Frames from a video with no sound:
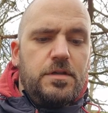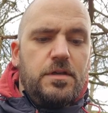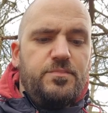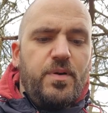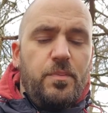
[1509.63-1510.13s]

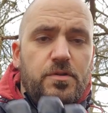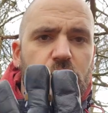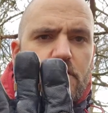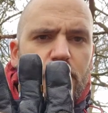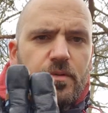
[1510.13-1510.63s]
It's proper
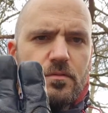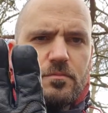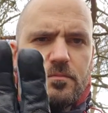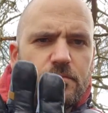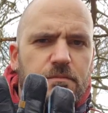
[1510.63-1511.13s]
durable.
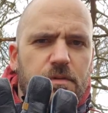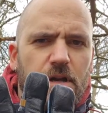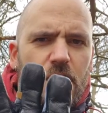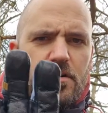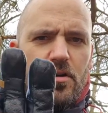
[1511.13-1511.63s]

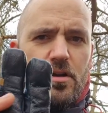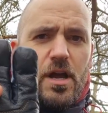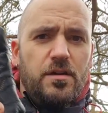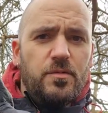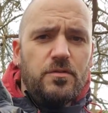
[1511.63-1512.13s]
I know your
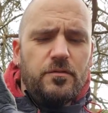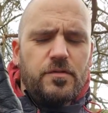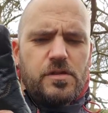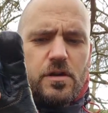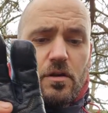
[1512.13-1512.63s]
animal
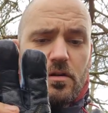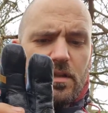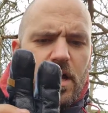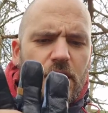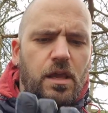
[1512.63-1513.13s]
lovers are not going to
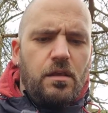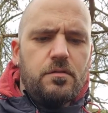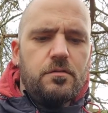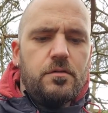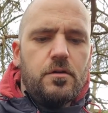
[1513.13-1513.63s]
like it,
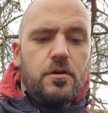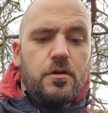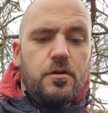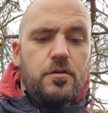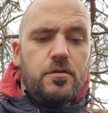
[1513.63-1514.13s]

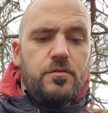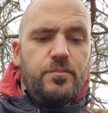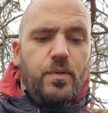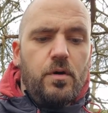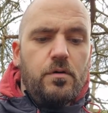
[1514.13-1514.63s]

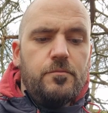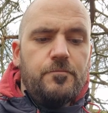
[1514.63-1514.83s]
but